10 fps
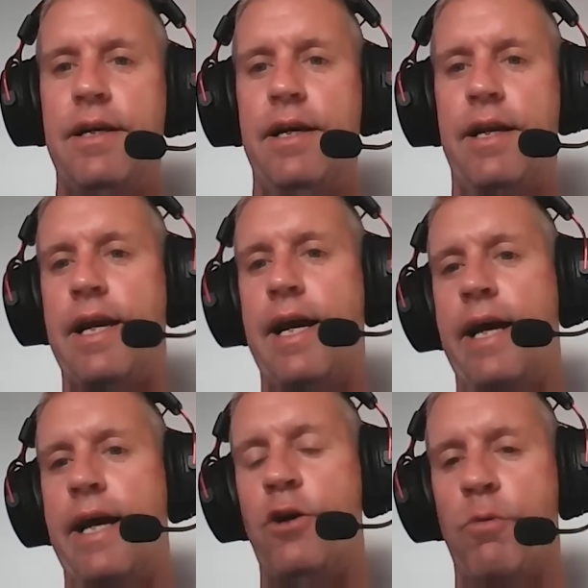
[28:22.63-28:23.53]
And again,
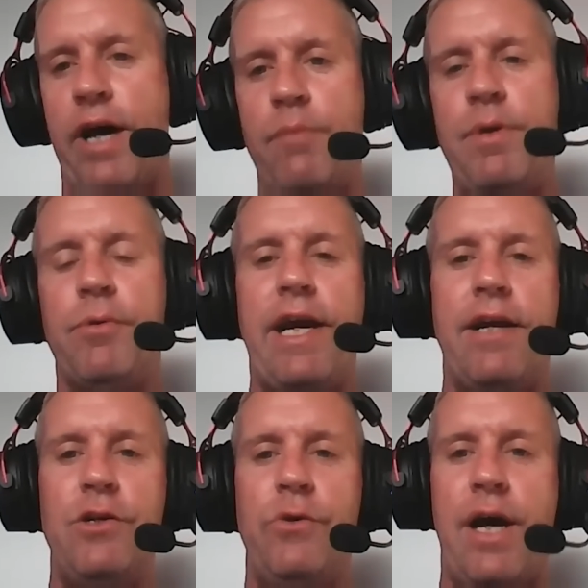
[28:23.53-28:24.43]
I know a lot of people
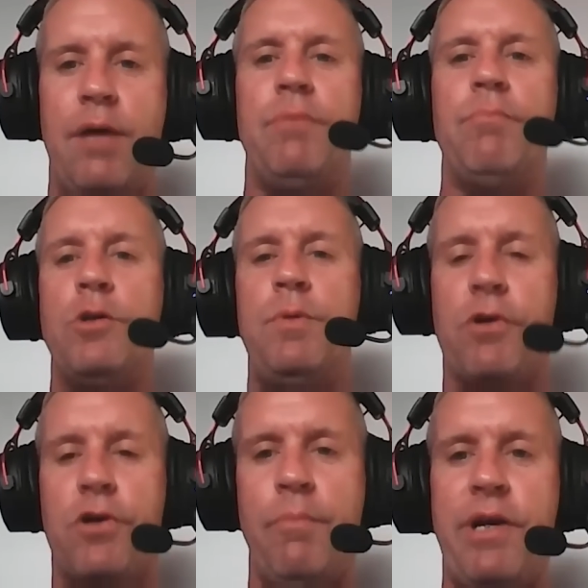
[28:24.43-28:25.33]
can't do that, but most people
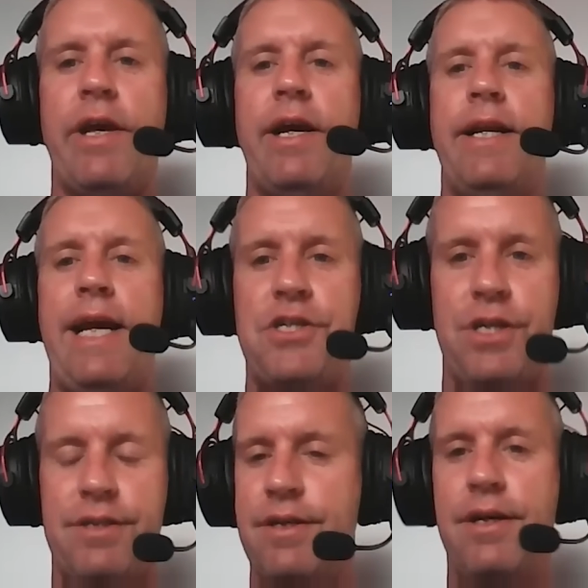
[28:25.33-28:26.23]
come here, they get an agent,